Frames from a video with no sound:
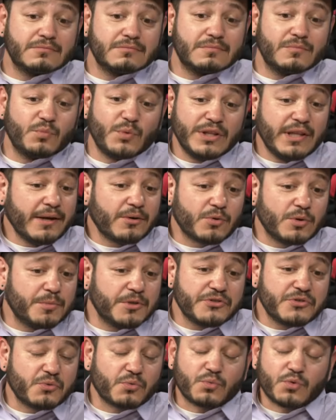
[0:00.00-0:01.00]
we like
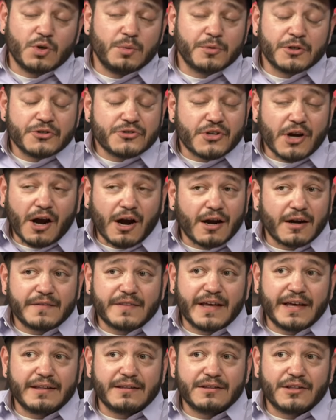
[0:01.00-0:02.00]
rumors. Rumors are
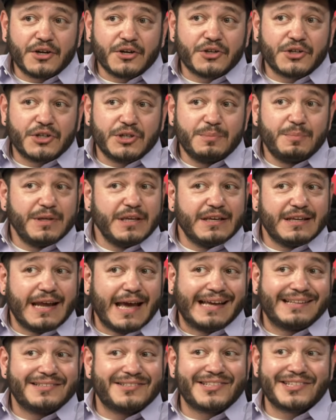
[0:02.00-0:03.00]
that mm -hmm. there could be an
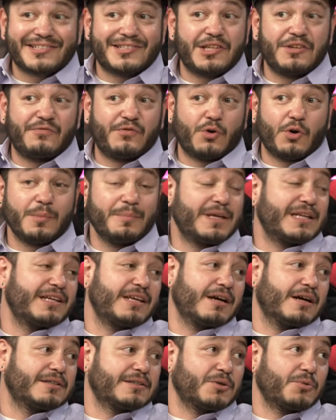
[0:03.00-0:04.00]
N64
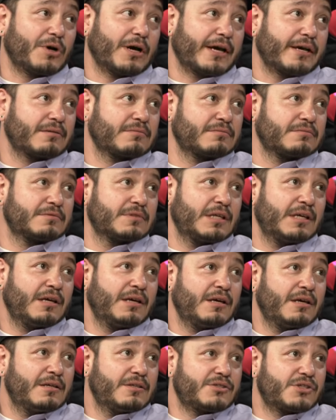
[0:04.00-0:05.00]
Mini on the way. Yeah.
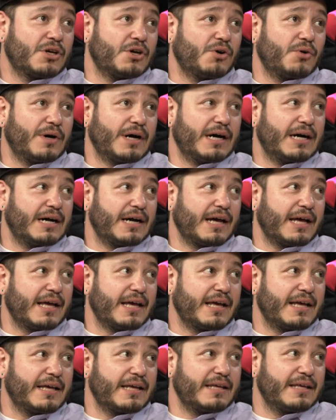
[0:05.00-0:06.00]
So,
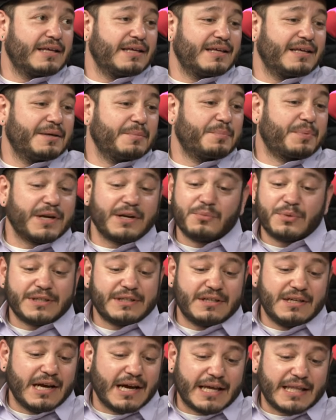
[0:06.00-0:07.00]
uh, but it
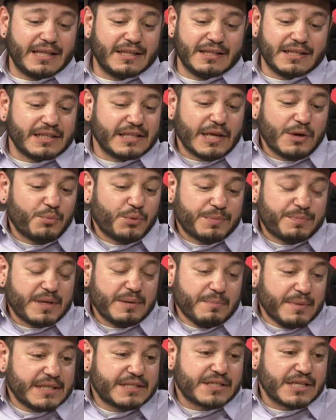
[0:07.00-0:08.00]
would it would be
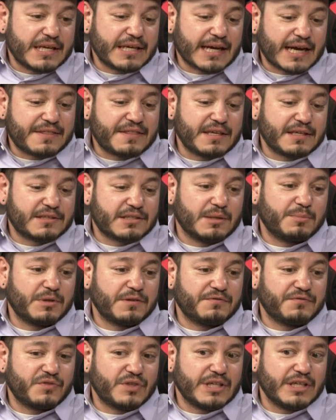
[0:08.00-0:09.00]
missing, I think, some
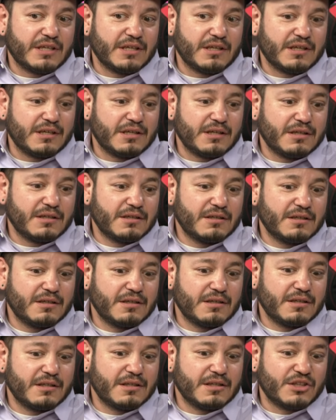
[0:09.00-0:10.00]
of the
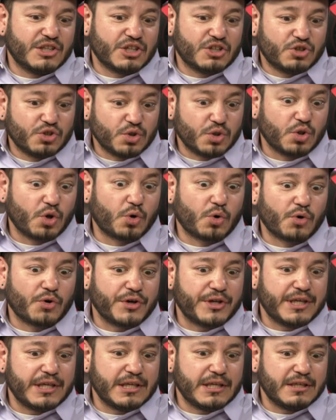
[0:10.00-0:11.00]
the
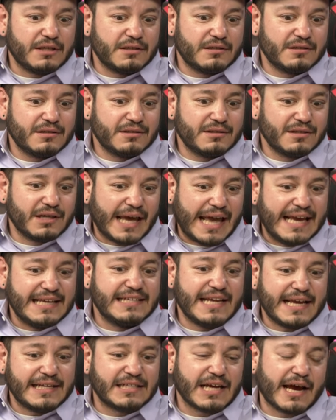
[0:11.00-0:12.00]
glory
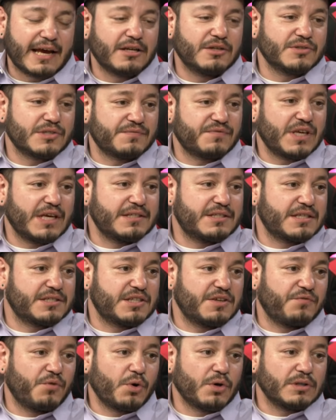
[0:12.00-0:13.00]
heyday titles of the
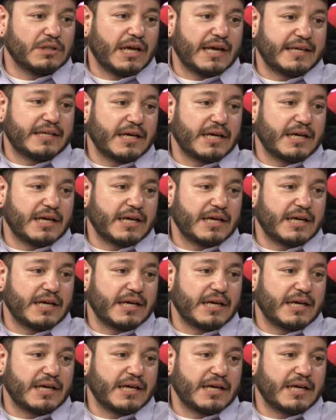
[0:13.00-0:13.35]
N64, yeah. like